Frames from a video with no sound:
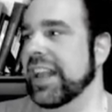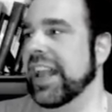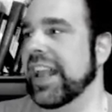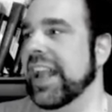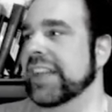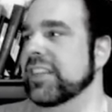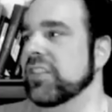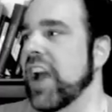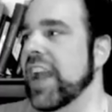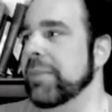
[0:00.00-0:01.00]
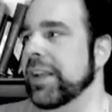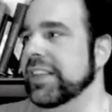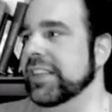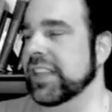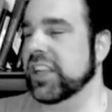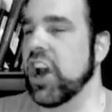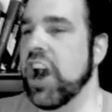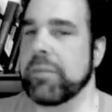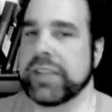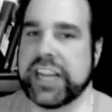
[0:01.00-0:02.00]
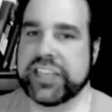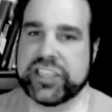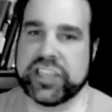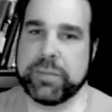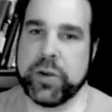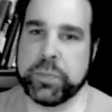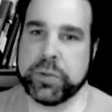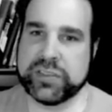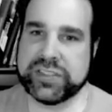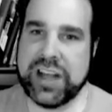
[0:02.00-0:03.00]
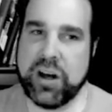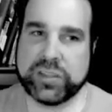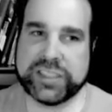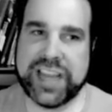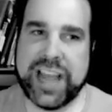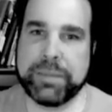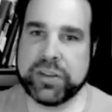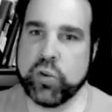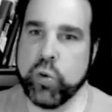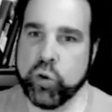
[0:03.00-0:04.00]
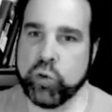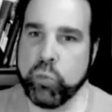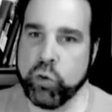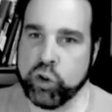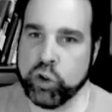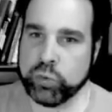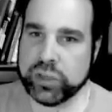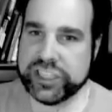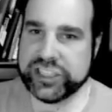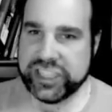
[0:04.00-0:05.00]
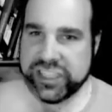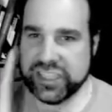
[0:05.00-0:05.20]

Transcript: its alignment is a combination of both personality type and core moral religion.